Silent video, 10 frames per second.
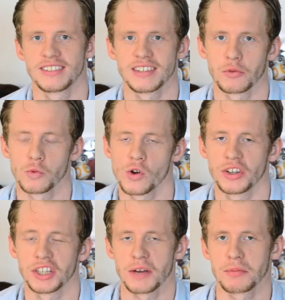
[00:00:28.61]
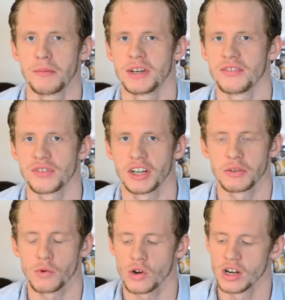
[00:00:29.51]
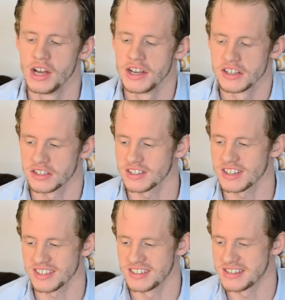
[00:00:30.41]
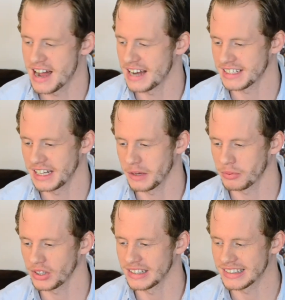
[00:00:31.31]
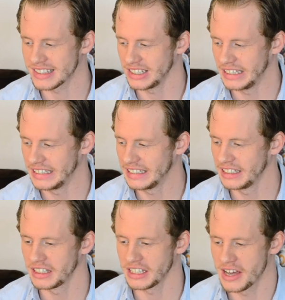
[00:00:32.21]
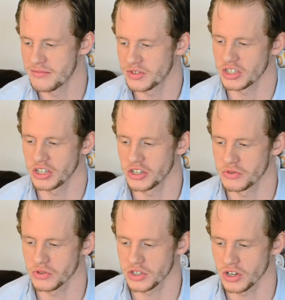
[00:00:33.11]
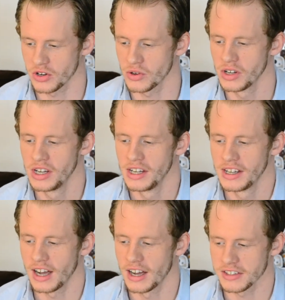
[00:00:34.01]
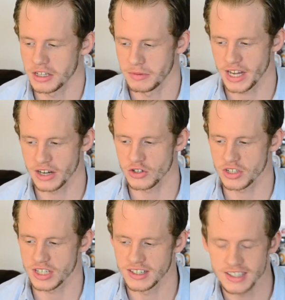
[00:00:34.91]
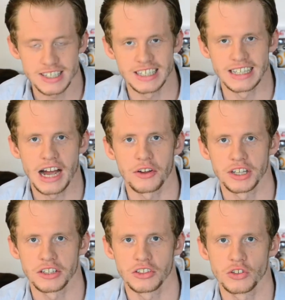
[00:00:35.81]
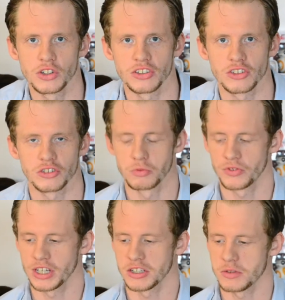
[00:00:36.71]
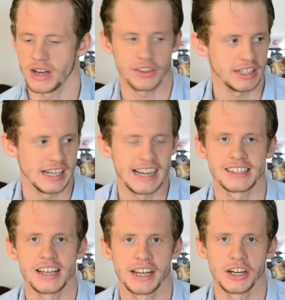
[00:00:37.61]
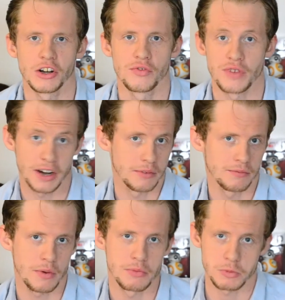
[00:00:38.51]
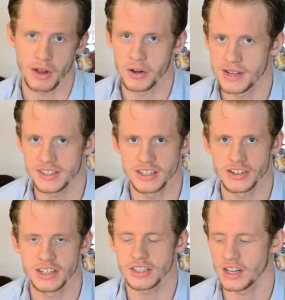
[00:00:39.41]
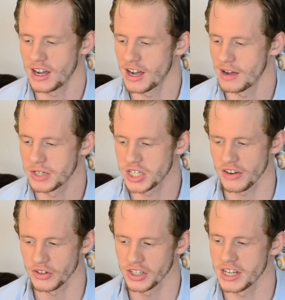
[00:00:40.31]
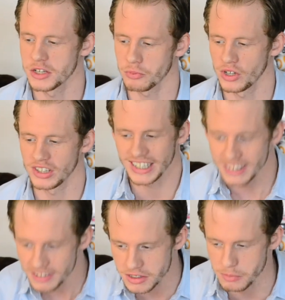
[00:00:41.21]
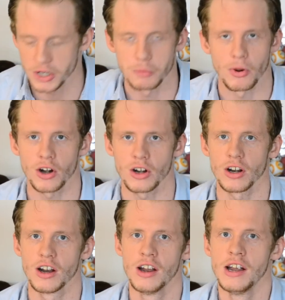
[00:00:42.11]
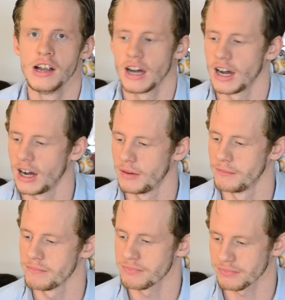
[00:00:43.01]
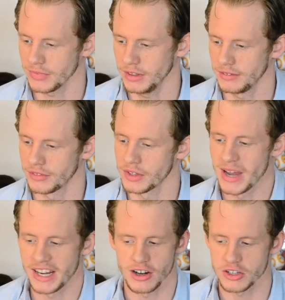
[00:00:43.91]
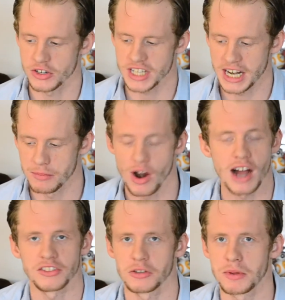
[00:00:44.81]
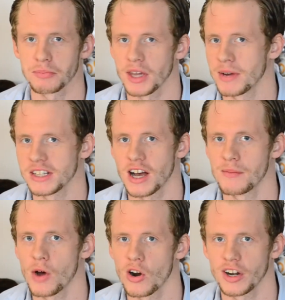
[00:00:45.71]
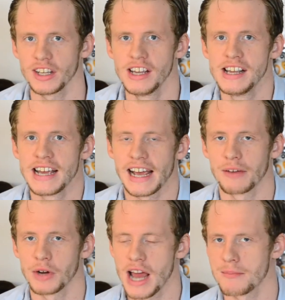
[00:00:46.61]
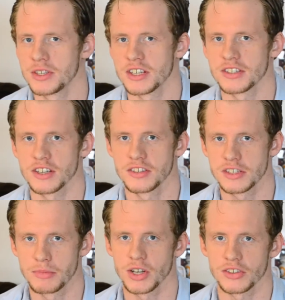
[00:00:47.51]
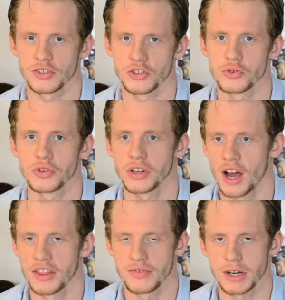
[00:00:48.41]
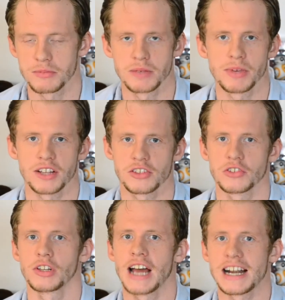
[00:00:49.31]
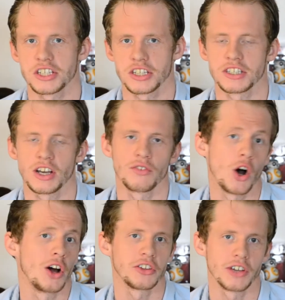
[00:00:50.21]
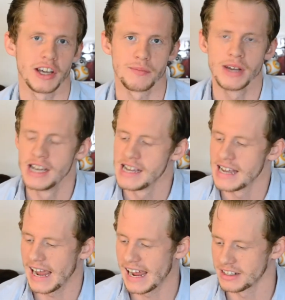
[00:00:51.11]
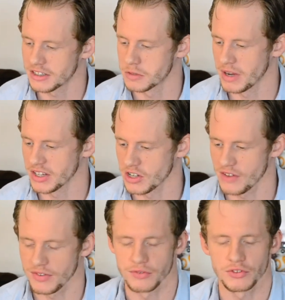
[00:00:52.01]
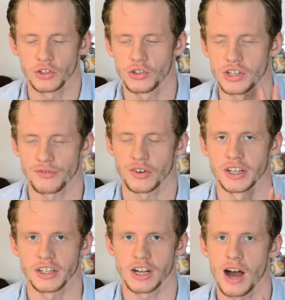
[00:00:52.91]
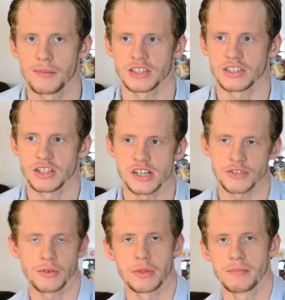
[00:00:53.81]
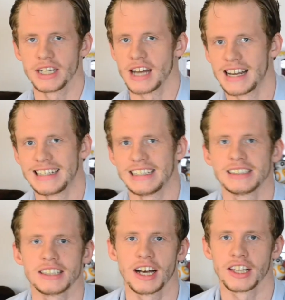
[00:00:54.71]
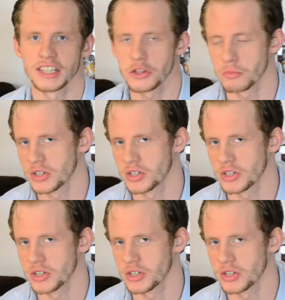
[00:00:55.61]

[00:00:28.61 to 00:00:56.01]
in Civil War and the upcoming Infinity War. So this does not take place in the MCU, so it's going to be interesting to see how they do this. This movie is about the anti-hero Venom from the Spider-Man series, but generally he's pretty linked to Peter Parker. The main character is Eddie Brock. It's going to be played by Tom Hardy. And what happens is a symbiote suit, the Venom symbiote suit, latches itself onto him. And this is based off of two different comic series from the mid-90s, Lethal